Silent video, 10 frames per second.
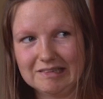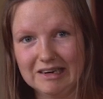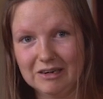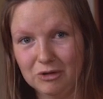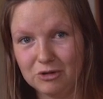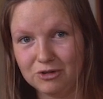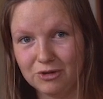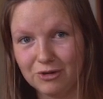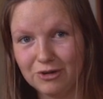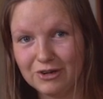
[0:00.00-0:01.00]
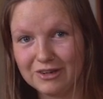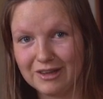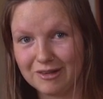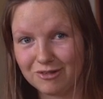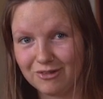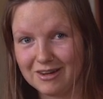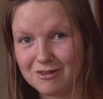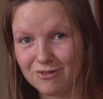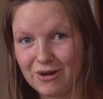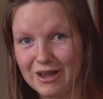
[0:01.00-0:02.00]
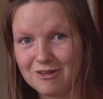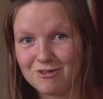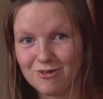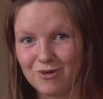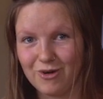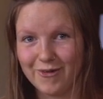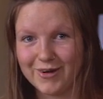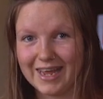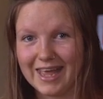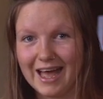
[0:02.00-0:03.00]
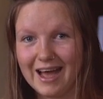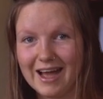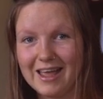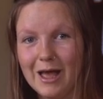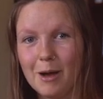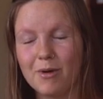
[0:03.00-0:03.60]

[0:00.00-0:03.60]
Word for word: are you sure? That's really strange, you don't know the guy.